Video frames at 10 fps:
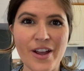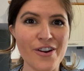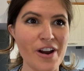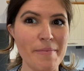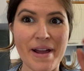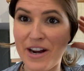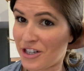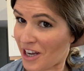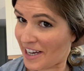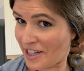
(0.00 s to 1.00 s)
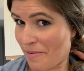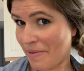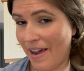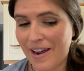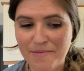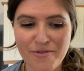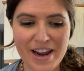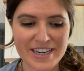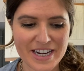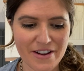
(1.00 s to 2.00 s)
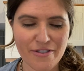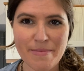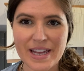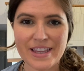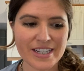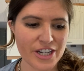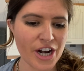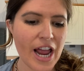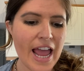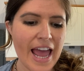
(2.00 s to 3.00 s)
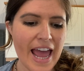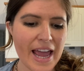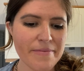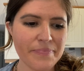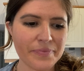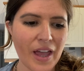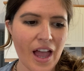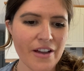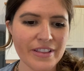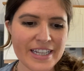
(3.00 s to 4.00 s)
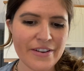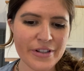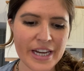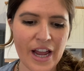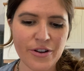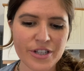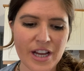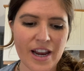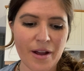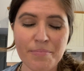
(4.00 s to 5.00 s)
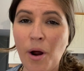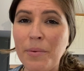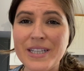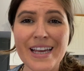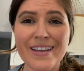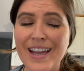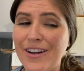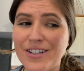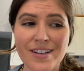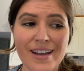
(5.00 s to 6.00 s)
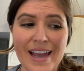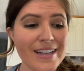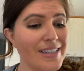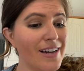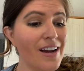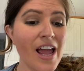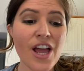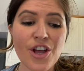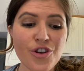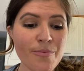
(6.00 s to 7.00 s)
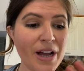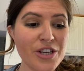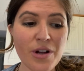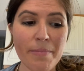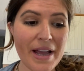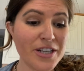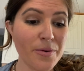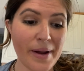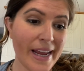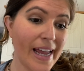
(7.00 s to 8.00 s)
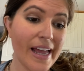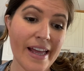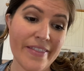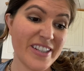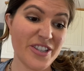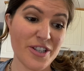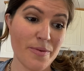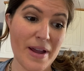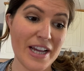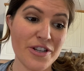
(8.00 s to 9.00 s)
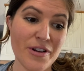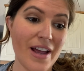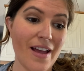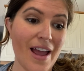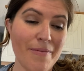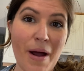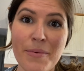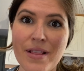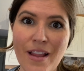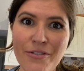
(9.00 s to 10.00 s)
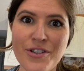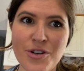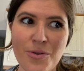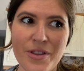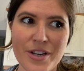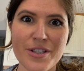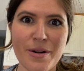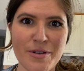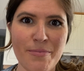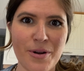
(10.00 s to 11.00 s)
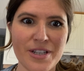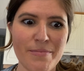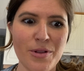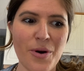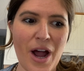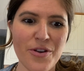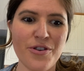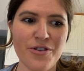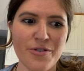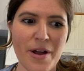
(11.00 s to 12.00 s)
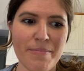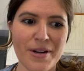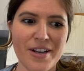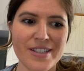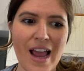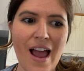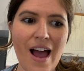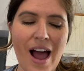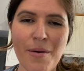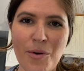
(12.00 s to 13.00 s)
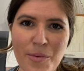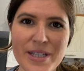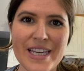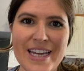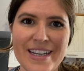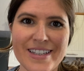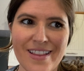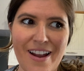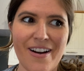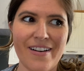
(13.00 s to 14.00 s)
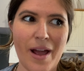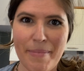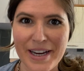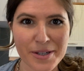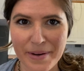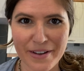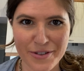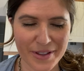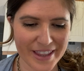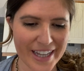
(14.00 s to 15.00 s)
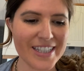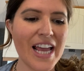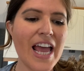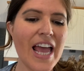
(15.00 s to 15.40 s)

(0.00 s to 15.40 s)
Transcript: Right, my hair's tied up and I'm ready for making the dinner. Um, I've laid everything out and I'm probably telling you how to suck eggs here. You might do it a better way. This is just the way I do it. Um, I would love to know in the description box down below how you do it because I'm always keen to learn a better way of doing things.